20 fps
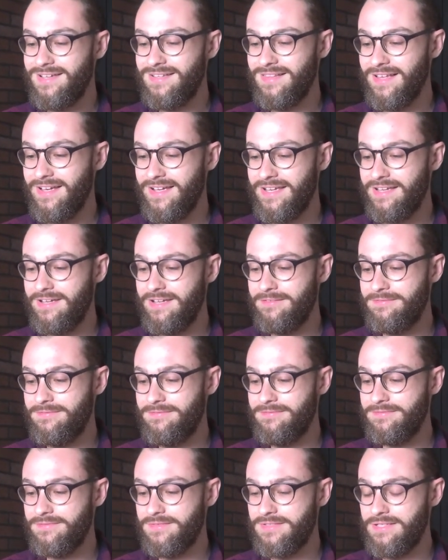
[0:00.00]
like
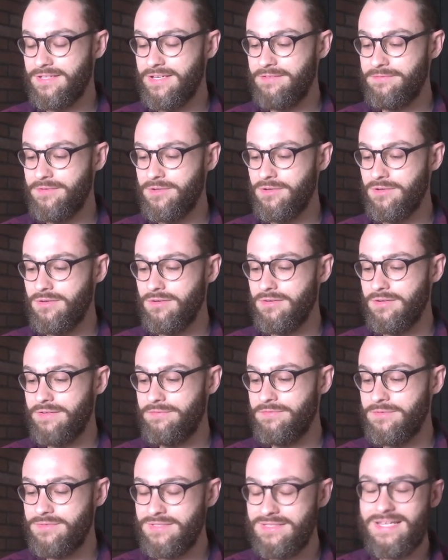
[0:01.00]
if if you're
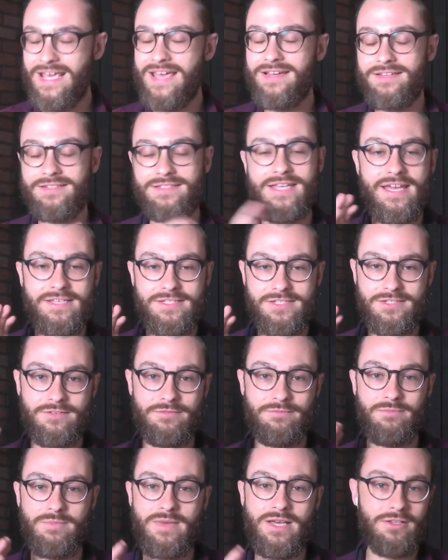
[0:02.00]
if you take a taste
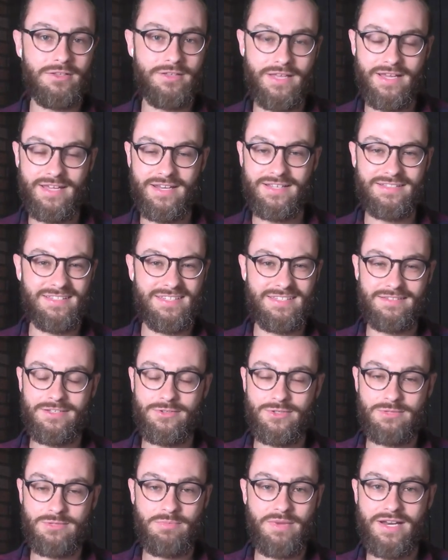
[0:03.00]
of milk and it
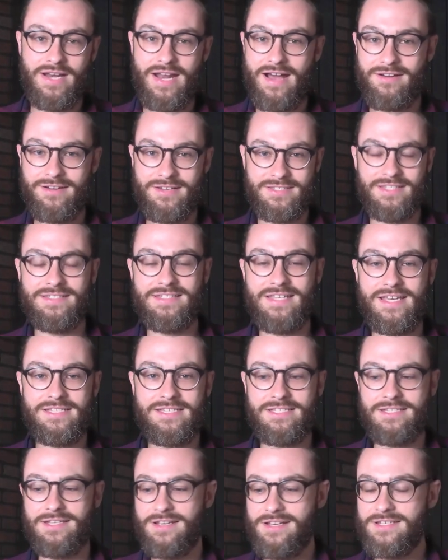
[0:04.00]
you spit it out because it
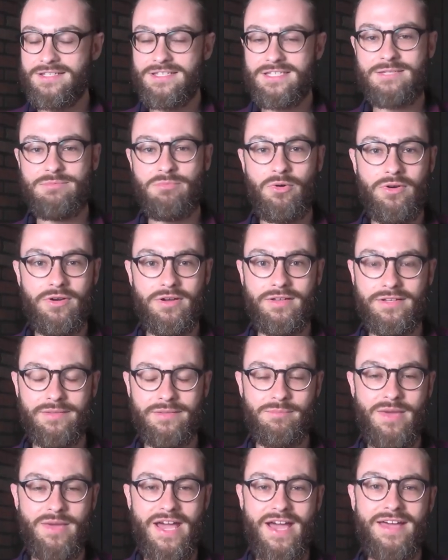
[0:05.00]
tastes spoiled
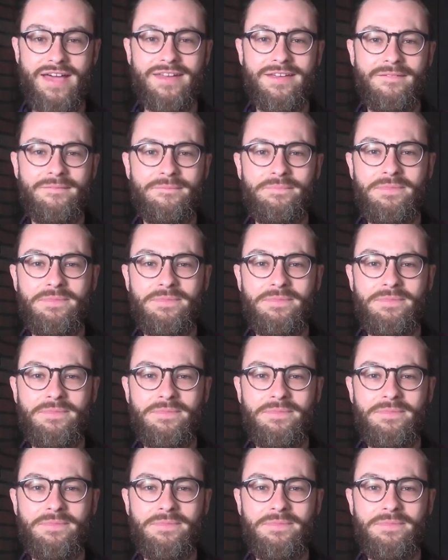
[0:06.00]
and bad,